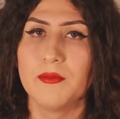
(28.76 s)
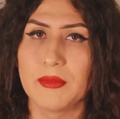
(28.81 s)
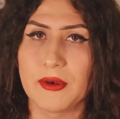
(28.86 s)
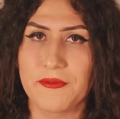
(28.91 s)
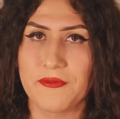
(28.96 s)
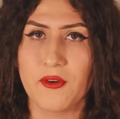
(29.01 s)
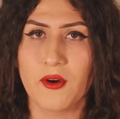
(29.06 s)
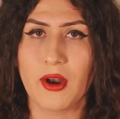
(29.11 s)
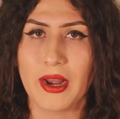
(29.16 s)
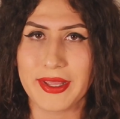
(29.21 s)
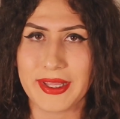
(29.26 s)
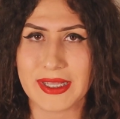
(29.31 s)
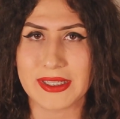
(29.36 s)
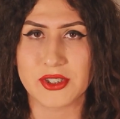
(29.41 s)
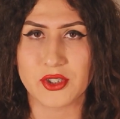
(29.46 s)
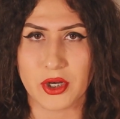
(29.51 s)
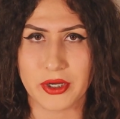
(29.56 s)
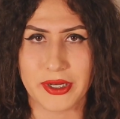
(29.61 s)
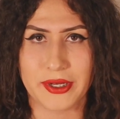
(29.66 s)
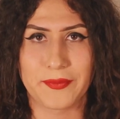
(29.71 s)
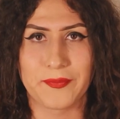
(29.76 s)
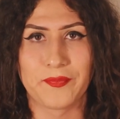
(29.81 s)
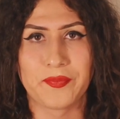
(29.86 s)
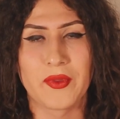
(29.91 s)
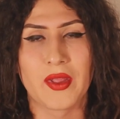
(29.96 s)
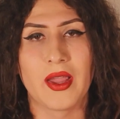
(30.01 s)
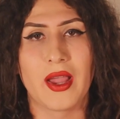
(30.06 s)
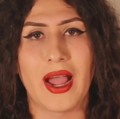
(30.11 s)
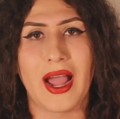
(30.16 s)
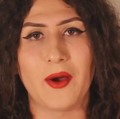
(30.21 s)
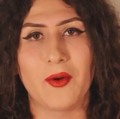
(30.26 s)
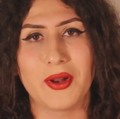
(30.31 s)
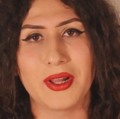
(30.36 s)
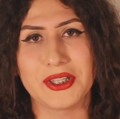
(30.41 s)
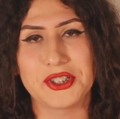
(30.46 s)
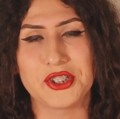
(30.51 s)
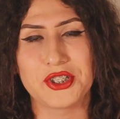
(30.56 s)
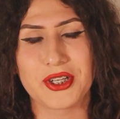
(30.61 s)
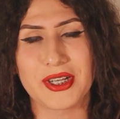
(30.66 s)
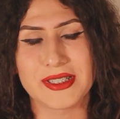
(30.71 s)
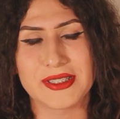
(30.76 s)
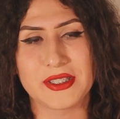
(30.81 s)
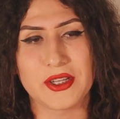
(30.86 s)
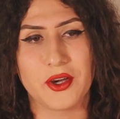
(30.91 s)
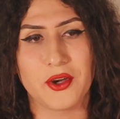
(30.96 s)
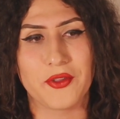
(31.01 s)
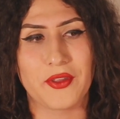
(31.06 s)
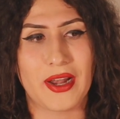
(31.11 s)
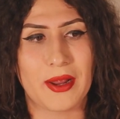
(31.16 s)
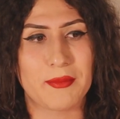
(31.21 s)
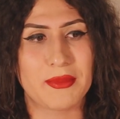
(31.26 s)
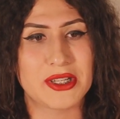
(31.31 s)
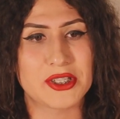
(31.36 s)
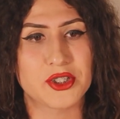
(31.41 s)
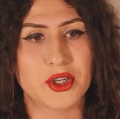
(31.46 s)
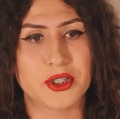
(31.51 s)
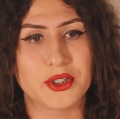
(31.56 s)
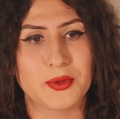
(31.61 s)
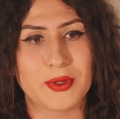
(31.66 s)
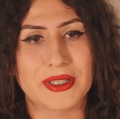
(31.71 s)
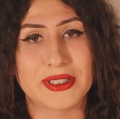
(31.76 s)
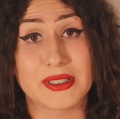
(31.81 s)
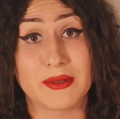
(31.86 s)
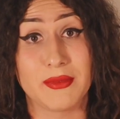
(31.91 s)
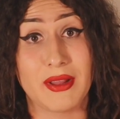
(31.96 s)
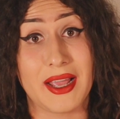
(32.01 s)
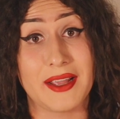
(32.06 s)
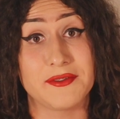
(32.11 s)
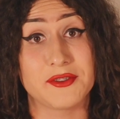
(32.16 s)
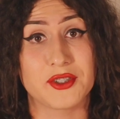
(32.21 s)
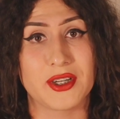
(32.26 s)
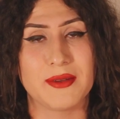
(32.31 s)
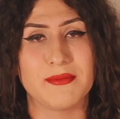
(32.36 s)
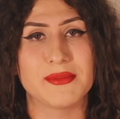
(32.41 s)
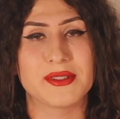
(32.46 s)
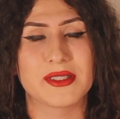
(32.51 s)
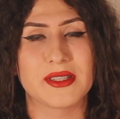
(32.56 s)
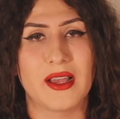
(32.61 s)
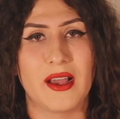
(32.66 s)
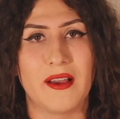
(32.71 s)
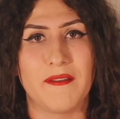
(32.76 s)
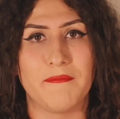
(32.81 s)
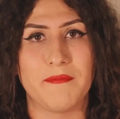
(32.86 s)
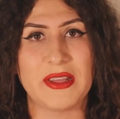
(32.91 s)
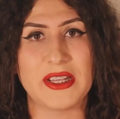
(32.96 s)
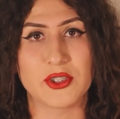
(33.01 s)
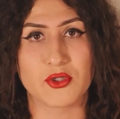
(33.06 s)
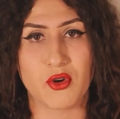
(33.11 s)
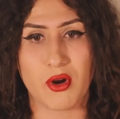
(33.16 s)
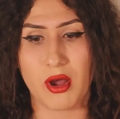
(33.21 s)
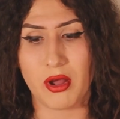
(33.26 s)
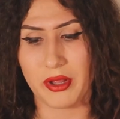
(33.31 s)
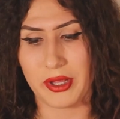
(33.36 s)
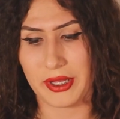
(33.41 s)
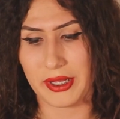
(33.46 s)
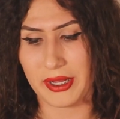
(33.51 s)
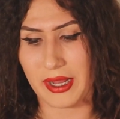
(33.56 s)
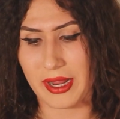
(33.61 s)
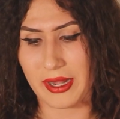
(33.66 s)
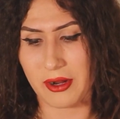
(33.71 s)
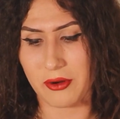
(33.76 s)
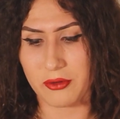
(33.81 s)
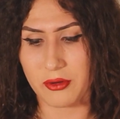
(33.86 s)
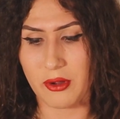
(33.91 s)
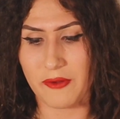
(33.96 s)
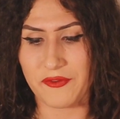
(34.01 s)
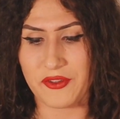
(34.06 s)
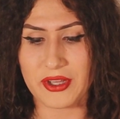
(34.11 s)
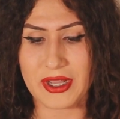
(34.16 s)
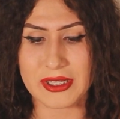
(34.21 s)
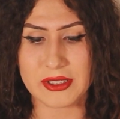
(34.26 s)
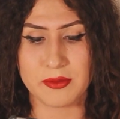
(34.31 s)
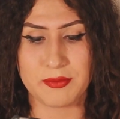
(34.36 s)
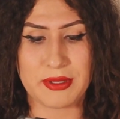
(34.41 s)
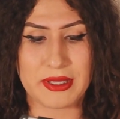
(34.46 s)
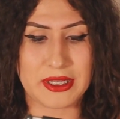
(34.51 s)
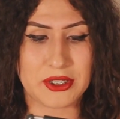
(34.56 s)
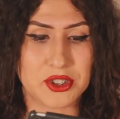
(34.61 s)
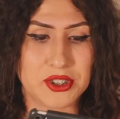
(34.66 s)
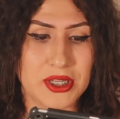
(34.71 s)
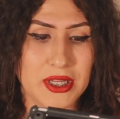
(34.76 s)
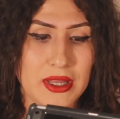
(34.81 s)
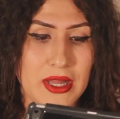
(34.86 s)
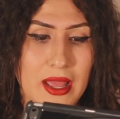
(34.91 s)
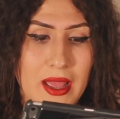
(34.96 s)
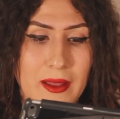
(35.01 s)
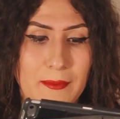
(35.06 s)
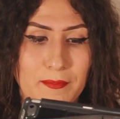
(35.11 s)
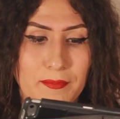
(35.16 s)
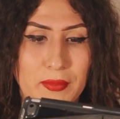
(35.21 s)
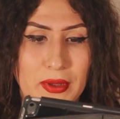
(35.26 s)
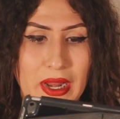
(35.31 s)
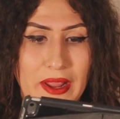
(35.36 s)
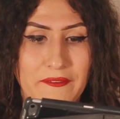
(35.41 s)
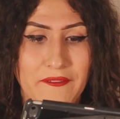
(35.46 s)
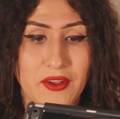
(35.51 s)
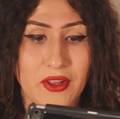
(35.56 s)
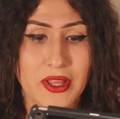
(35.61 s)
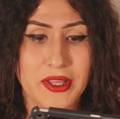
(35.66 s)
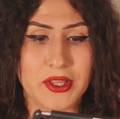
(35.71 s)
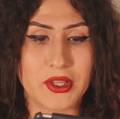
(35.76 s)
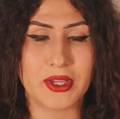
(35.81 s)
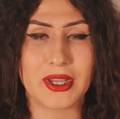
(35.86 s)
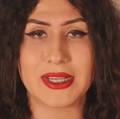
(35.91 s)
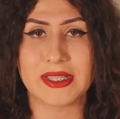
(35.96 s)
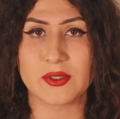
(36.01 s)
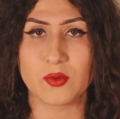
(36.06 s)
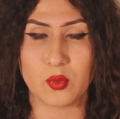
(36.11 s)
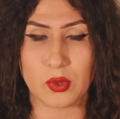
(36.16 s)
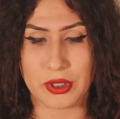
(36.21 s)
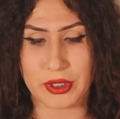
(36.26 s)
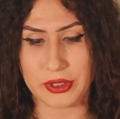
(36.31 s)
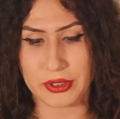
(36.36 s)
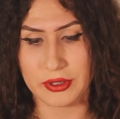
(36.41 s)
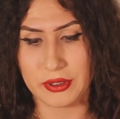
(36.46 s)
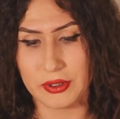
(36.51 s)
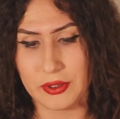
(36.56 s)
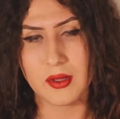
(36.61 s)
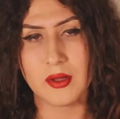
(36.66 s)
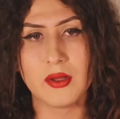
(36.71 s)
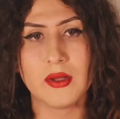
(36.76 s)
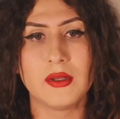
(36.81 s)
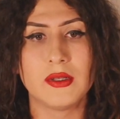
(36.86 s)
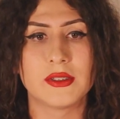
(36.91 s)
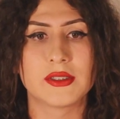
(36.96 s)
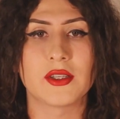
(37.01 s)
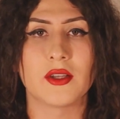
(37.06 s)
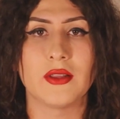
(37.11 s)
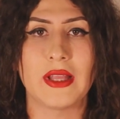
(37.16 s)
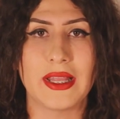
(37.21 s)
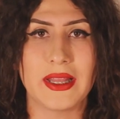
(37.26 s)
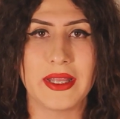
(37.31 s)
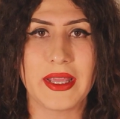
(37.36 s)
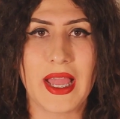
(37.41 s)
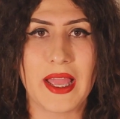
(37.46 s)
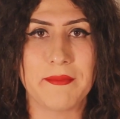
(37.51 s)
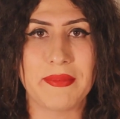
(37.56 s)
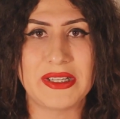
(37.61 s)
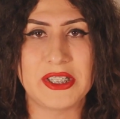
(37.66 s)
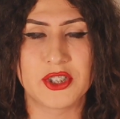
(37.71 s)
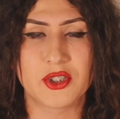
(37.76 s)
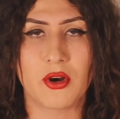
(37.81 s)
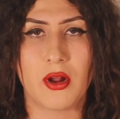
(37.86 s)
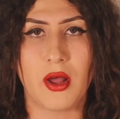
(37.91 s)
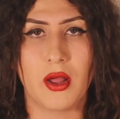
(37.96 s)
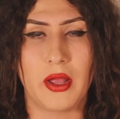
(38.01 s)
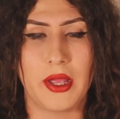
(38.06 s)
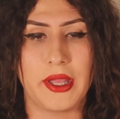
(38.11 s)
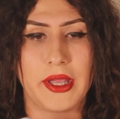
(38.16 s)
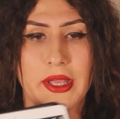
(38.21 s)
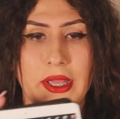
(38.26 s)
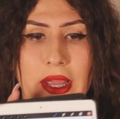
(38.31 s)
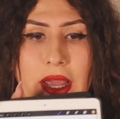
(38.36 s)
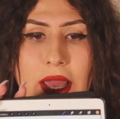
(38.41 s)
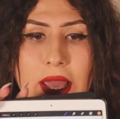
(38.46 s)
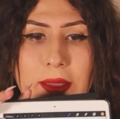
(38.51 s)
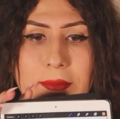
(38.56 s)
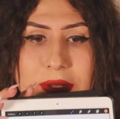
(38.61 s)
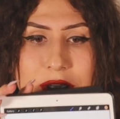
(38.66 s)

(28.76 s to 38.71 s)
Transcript: Before I get started, I want to let you guys know that I'm going to start doing some live streams of me drawing. And I don't know if you guys would be interested in that, but I feel like you guys would. So lately I've been drawing